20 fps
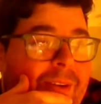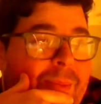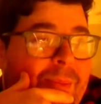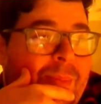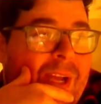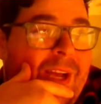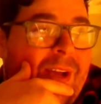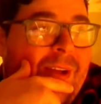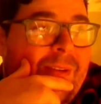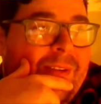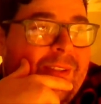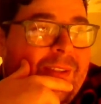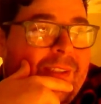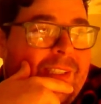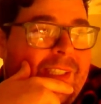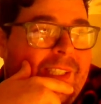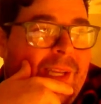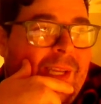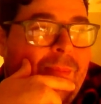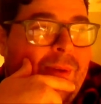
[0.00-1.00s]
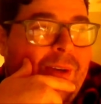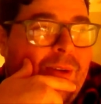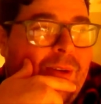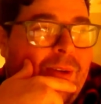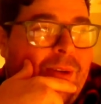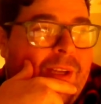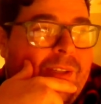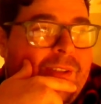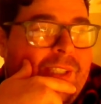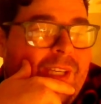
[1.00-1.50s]
heard about some
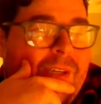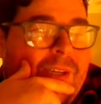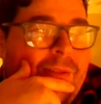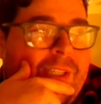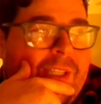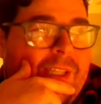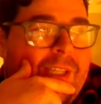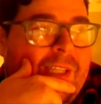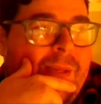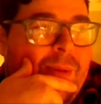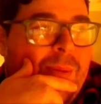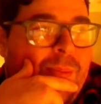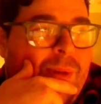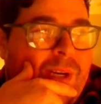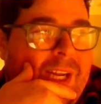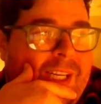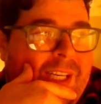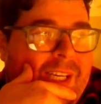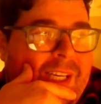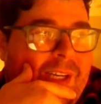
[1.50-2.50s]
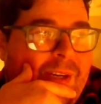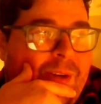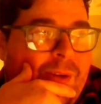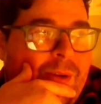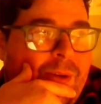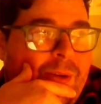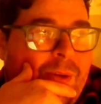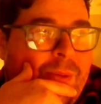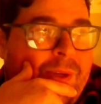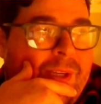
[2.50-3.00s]
underground tunnels at Lehman, but I didn't
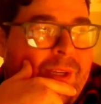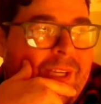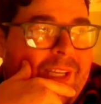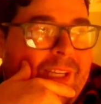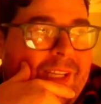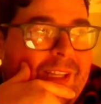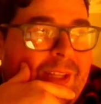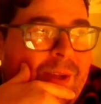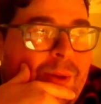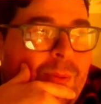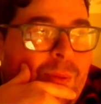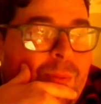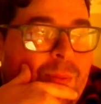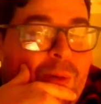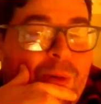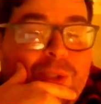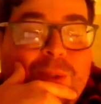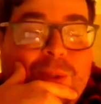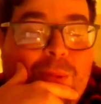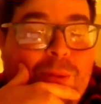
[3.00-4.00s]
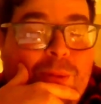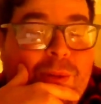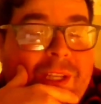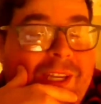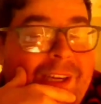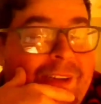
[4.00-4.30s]
know there were multiple